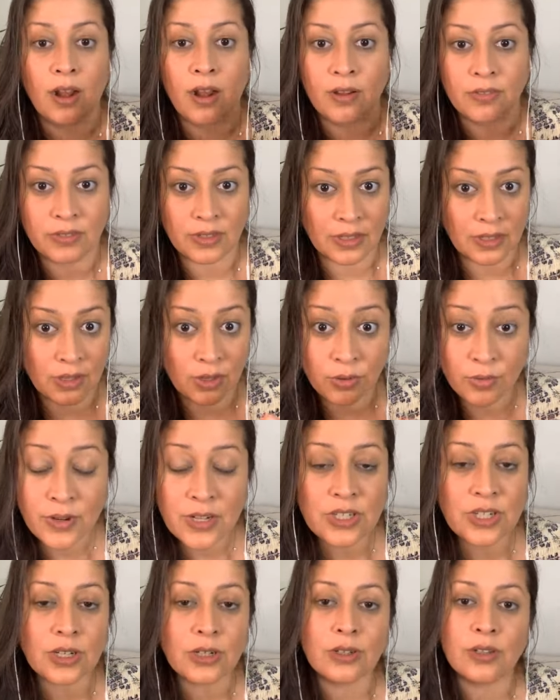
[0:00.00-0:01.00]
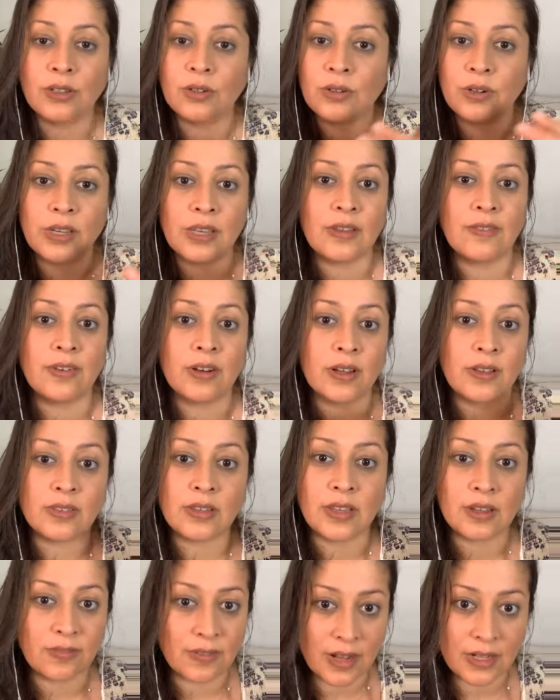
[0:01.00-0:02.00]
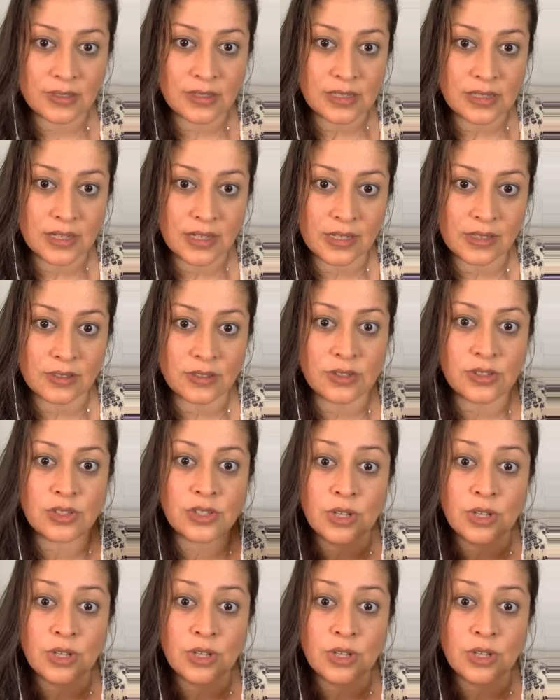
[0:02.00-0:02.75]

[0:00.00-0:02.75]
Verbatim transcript: on the original or even on the advanced cleanse.